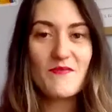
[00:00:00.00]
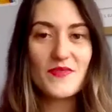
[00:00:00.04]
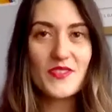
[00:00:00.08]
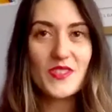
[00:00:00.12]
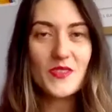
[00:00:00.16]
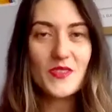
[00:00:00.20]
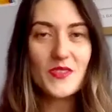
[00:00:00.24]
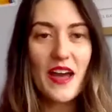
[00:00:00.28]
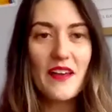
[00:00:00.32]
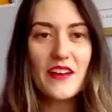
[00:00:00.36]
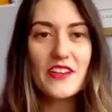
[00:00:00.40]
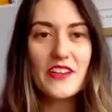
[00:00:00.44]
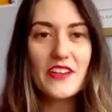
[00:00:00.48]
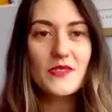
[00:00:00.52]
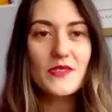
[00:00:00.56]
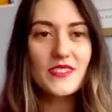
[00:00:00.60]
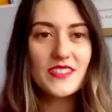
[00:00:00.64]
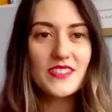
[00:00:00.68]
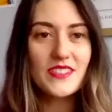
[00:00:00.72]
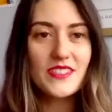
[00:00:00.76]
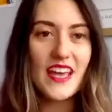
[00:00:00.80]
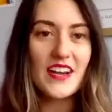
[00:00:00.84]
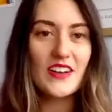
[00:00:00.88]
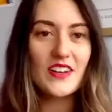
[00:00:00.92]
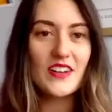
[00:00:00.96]
So how did you
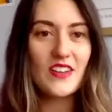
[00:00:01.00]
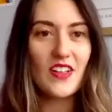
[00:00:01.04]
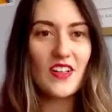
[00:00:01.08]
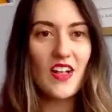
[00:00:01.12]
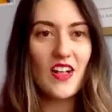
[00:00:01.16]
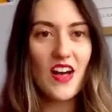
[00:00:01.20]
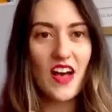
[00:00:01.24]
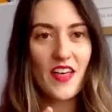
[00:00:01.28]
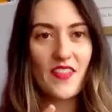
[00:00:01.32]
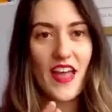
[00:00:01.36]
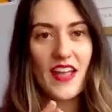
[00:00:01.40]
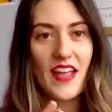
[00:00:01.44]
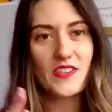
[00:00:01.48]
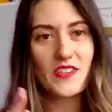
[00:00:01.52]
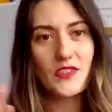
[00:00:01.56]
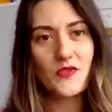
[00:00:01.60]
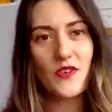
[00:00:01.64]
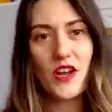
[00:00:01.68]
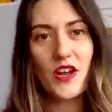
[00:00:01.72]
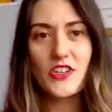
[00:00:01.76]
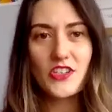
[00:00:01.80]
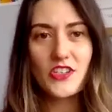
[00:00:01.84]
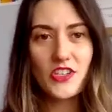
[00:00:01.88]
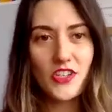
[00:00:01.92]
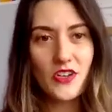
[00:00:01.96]
settle on that
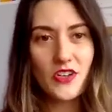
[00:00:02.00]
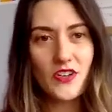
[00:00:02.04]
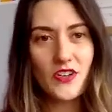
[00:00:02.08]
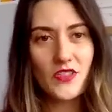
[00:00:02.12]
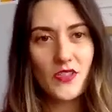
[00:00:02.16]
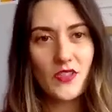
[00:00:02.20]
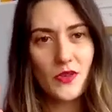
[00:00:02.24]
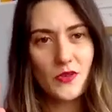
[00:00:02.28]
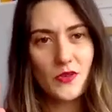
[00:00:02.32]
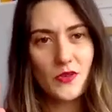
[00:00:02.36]
structure and those